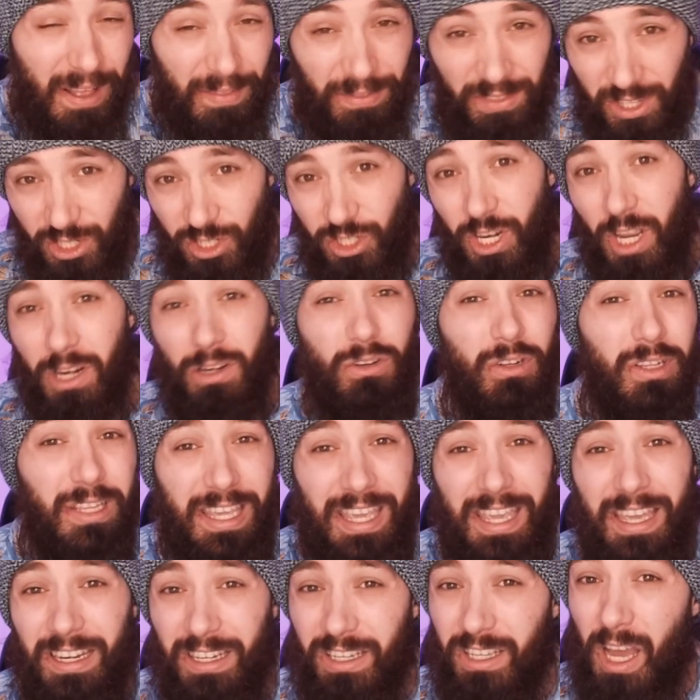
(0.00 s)
This
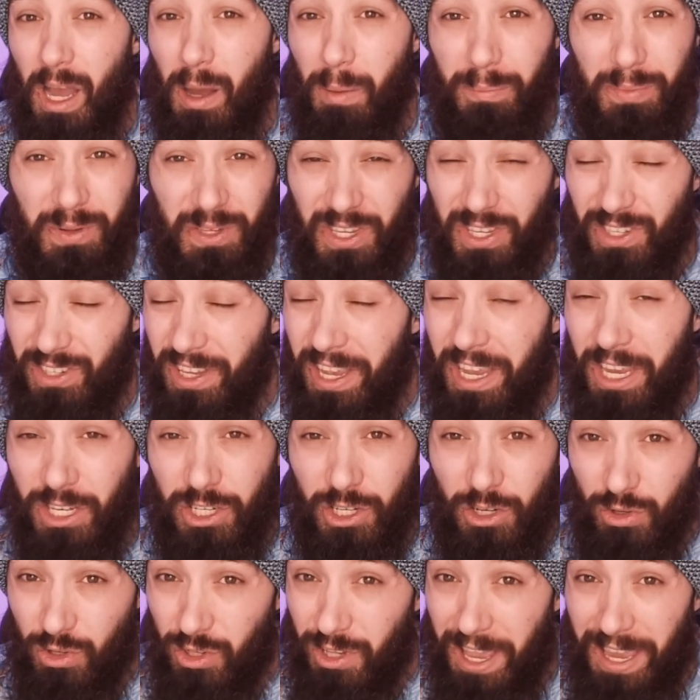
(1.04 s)
generally encompasses
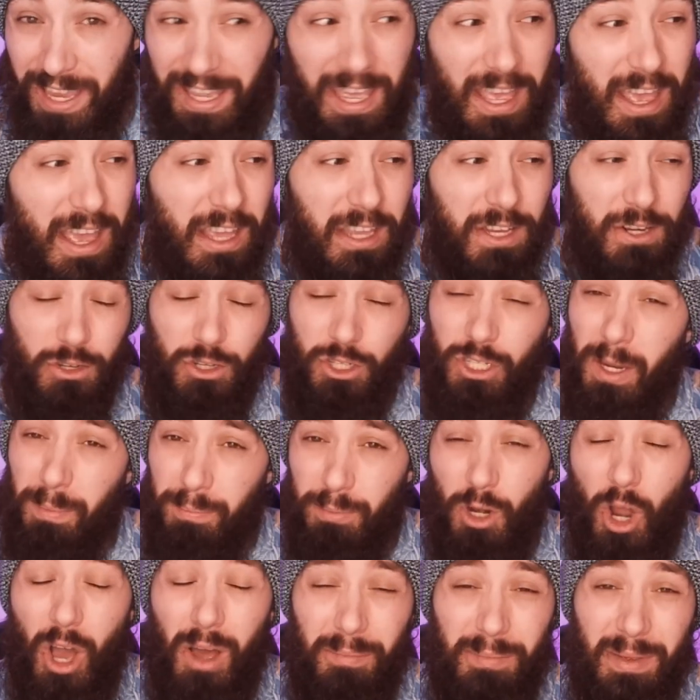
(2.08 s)
issues like your ship
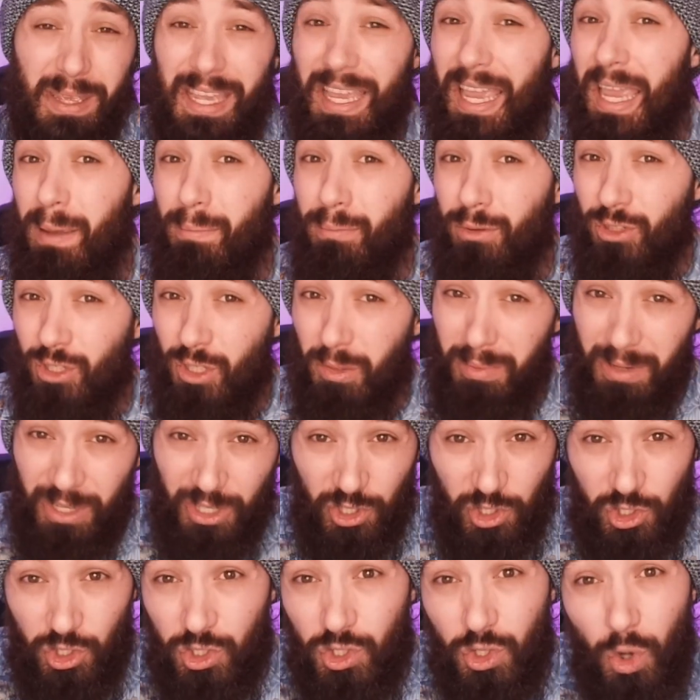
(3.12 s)
not being able to be
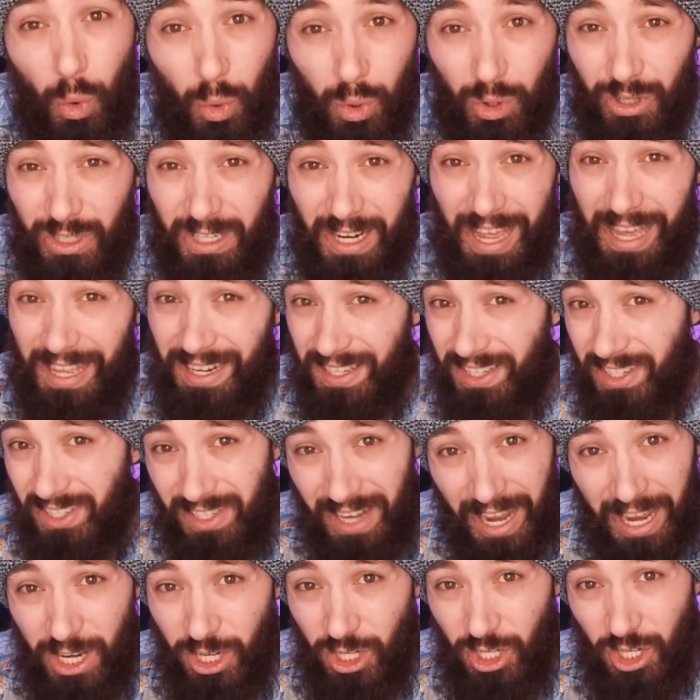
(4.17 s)
stored at a
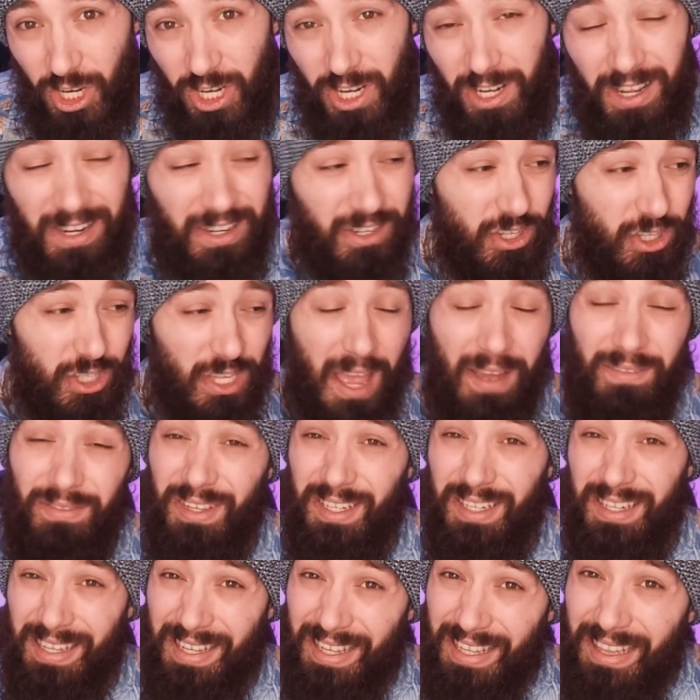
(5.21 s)
station and just
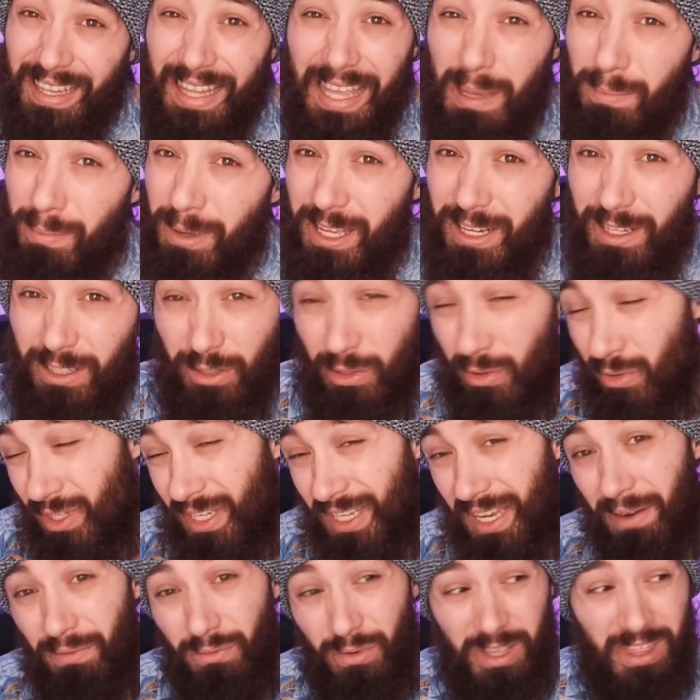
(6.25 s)
having to claim it,
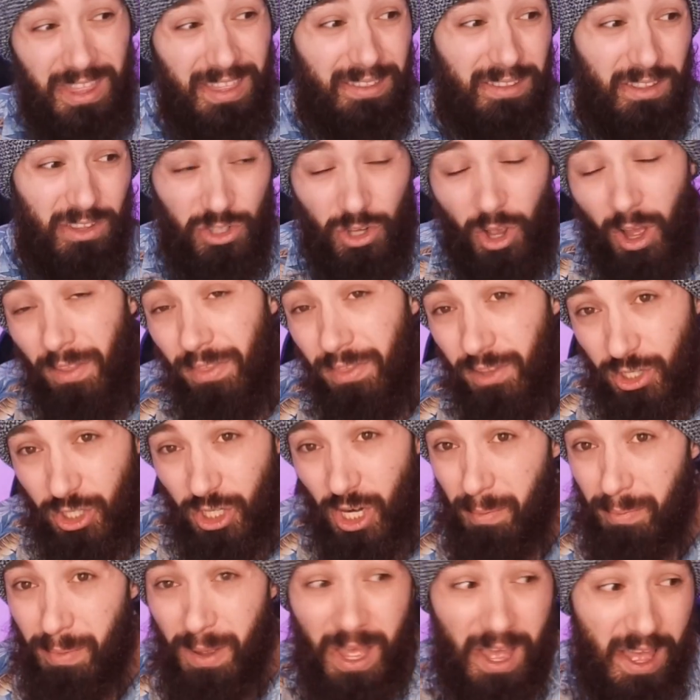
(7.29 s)
losing everything that's on the
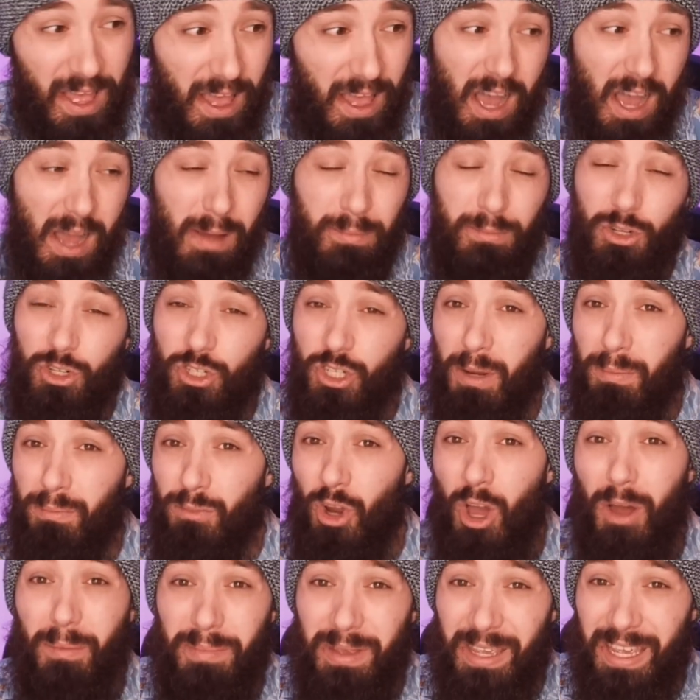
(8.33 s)
ship, your ship
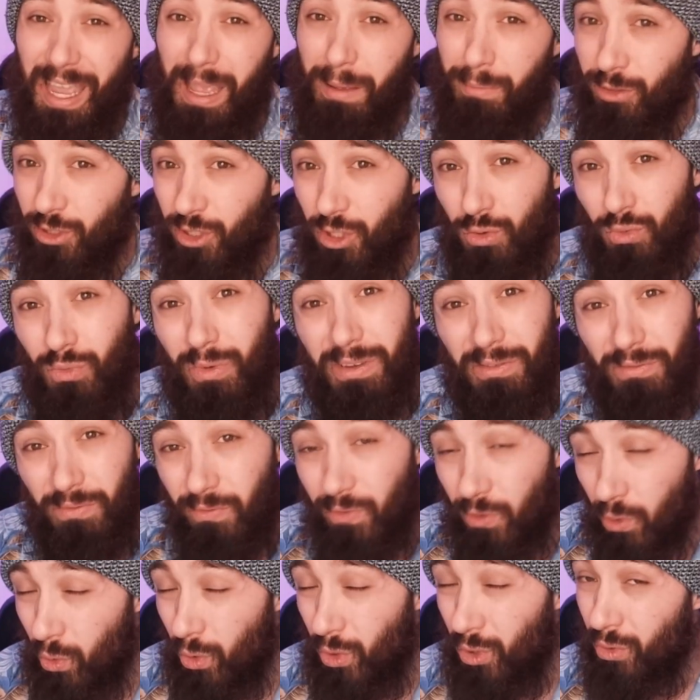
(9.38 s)
not being able to
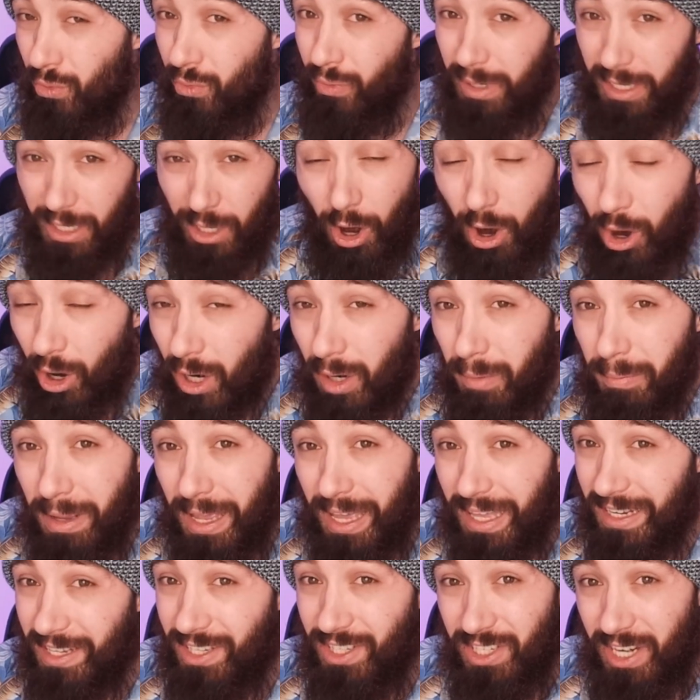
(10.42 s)
refuel or rearm
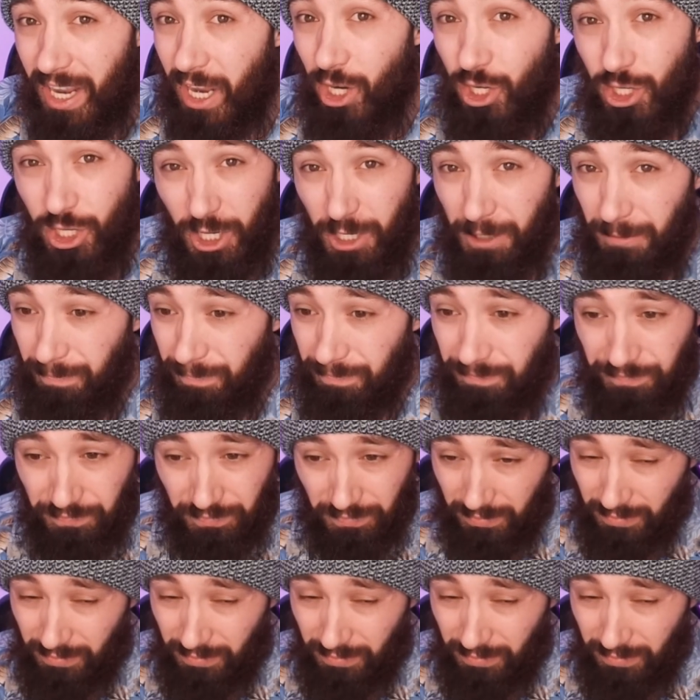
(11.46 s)
at a station,